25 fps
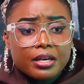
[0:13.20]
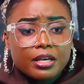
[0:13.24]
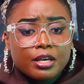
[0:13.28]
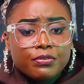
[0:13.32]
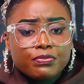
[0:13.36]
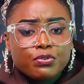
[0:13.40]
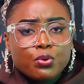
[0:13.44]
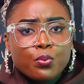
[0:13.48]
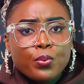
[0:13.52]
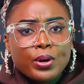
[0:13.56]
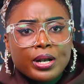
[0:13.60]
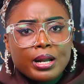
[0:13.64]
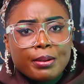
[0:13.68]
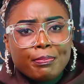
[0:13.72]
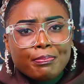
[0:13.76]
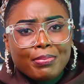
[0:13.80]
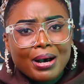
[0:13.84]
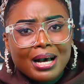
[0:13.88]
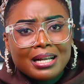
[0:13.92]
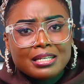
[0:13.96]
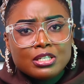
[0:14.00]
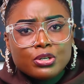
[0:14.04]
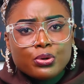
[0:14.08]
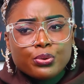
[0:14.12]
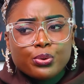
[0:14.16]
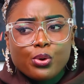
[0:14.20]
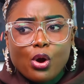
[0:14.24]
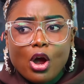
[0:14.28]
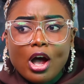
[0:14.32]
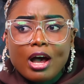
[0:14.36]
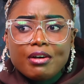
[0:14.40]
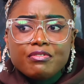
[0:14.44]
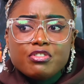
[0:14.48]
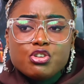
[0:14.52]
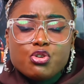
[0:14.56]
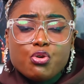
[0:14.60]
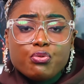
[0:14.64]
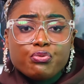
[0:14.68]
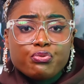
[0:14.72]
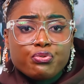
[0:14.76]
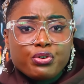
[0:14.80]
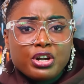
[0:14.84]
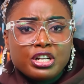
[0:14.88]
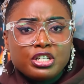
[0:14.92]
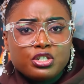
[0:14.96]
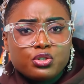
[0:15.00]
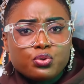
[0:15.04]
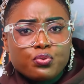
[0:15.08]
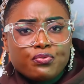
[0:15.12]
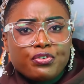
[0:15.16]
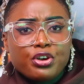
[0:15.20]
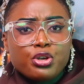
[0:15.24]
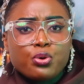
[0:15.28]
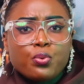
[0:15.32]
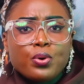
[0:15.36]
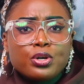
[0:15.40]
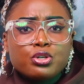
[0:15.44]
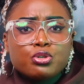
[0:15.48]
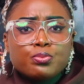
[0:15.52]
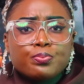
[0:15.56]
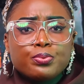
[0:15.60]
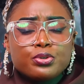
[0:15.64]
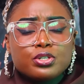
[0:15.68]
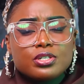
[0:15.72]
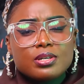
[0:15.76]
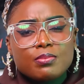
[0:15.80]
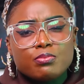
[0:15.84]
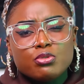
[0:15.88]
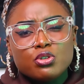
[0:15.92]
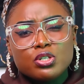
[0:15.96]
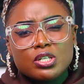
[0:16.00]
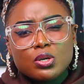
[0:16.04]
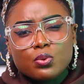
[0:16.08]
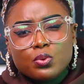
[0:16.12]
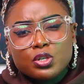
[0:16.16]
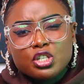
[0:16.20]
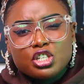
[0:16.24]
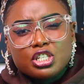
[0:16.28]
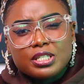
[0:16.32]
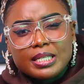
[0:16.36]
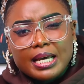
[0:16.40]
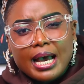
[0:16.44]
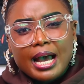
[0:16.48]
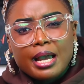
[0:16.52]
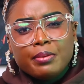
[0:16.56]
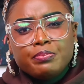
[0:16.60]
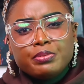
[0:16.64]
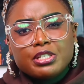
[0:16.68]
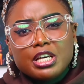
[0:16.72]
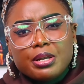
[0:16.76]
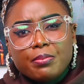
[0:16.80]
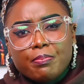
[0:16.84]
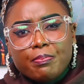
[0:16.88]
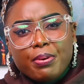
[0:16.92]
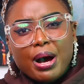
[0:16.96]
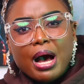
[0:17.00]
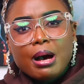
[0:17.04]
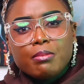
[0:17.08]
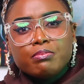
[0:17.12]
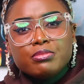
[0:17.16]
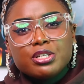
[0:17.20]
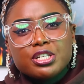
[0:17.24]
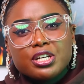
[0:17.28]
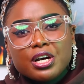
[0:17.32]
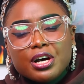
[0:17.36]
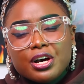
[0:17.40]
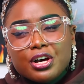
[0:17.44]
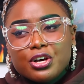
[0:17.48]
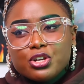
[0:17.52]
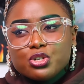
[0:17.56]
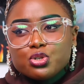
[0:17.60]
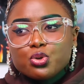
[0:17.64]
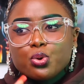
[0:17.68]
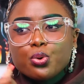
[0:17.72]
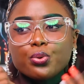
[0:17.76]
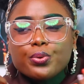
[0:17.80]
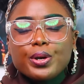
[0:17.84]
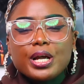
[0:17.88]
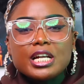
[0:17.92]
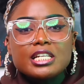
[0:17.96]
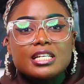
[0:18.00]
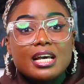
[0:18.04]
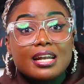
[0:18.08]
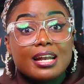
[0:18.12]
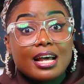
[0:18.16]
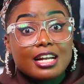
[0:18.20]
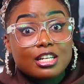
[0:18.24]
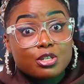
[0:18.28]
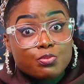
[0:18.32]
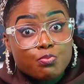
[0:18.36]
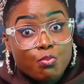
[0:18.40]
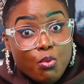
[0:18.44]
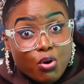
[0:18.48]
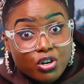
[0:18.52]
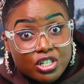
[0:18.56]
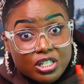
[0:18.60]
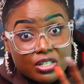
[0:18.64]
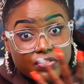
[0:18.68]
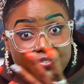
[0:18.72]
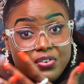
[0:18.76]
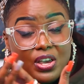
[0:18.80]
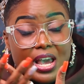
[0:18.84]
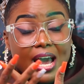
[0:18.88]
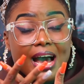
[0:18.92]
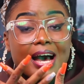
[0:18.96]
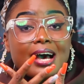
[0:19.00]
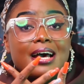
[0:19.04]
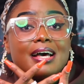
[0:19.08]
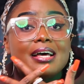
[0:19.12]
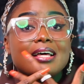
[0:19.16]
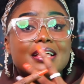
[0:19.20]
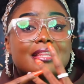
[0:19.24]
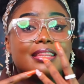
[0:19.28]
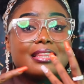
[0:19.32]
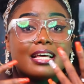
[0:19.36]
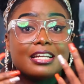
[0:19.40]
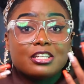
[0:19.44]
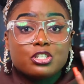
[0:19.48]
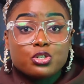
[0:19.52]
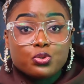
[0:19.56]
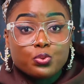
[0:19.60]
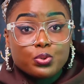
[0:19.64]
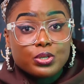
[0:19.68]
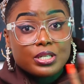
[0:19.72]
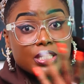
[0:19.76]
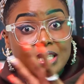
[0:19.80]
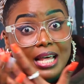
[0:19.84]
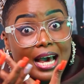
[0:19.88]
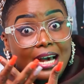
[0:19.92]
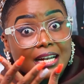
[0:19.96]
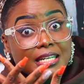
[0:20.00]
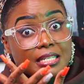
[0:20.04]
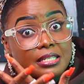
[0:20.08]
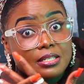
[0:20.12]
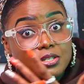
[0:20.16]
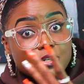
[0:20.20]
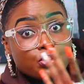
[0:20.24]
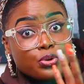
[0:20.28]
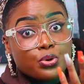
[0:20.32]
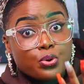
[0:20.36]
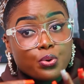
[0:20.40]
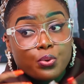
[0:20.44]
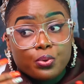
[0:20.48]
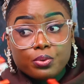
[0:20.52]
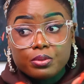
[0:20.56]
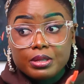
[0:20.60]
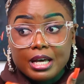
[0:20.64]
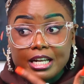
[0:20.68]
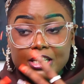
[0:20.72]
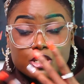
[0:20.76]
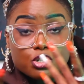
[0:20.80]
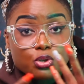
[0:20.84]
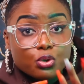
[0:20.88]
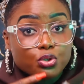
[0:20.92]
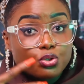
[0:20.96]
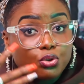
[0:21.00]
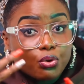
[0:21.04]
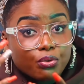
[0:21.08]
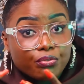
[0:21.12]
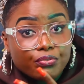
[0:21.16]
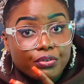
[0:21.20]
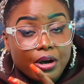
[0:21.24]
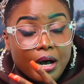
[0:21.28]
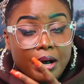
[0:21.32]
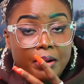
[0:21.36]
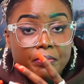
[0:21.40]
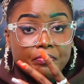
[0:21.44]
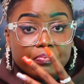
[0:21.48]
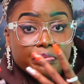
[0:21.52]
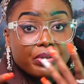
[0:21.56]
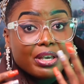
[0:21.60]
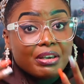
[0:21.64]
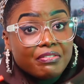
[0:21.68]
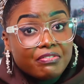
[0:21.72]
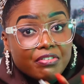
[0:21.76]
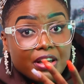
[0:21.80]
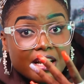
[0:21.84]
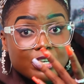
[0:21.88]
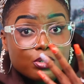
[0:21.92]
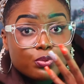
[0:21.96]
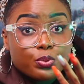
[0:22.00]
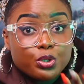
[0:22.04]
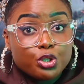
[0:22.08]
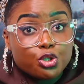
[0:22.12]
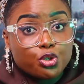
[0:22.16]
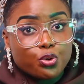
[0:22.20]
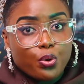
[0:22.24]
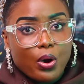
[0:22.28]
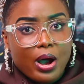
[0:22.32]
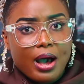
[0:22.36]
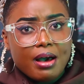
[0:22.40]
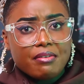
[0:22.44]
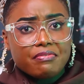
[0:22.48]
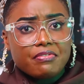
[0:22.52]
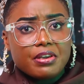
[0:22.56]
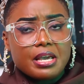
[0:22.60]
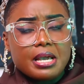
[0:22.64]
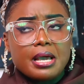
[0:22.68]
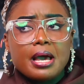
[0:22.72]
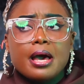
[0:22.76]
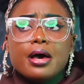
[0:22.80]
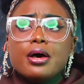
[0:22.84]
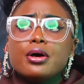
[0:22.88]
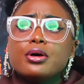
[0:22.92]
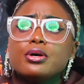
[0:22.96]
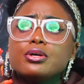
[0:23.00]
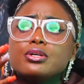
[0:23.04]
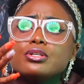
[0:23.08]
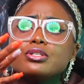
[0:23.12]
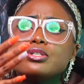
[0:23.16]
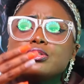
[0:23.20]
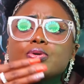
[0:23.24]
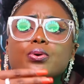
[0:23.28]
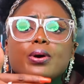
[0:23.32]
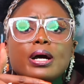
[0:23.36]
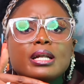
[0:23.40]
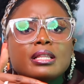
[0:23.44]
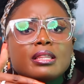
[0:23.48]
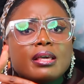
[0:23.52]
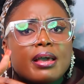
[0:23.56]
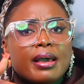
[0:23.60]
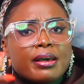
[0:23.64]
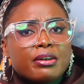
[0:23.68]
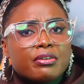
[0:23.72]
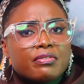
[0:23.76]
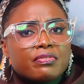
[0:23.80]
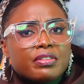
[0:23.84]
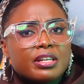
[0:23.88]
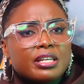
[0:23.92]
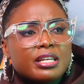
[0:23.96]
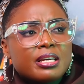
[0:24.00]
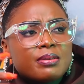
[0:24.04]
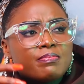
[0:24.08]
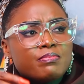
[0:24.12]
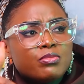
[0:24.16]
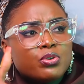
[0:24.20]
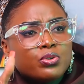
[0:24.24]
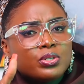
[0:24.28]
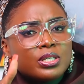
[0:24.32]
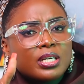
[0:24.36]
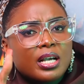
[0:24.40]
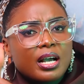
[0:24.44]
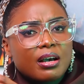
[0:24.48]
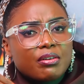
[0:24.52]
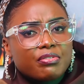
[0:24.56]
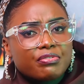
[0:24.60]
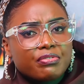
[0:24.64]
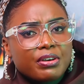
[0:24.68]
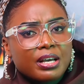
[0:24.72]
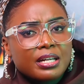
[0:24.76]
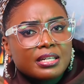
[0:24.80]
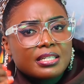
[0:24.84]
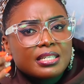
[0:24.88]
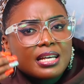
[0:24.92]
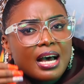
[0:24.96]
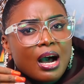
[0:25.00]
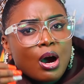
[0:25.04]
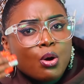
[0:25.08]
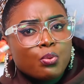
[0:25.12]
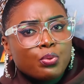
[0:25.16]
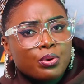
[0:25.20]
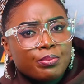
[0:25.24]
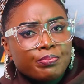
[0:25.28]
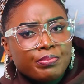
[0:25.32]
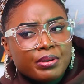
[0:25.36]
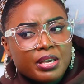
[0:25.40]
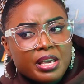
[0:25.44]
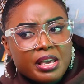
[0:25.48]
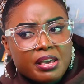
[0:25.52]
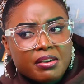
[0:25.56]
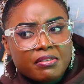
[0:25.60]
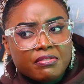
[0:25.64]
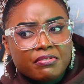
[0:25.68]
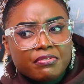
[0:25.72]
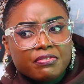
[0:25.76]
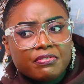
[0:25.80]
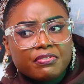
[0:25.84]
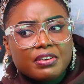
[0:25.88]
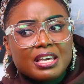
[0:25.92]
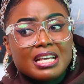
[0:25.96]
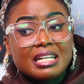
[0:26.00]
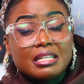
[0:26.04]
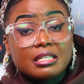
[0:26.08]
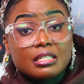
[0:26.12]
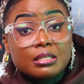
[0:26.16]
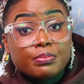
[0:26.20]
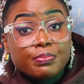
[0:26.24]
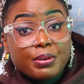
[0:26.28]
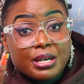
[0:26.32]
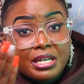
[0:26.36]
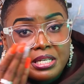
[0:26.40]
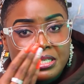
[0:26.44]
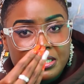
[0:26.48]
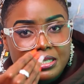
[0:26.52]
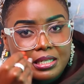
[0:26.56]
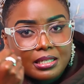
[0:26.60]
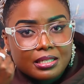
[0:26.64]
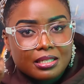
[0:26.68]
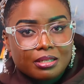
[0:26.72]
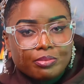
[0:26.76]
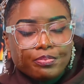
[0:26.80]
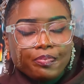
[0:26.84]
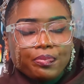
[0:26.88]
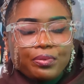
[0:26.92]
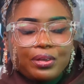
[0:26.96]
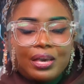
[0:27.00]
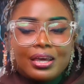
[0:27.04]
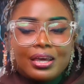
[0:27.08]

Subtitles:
if you want a party or you're having your friends over, you want to put some music which is hyped and pumped to create an atmosphere that suits that, that sort of event which you're having. So at the end of the day, music affects how we behave in spaces.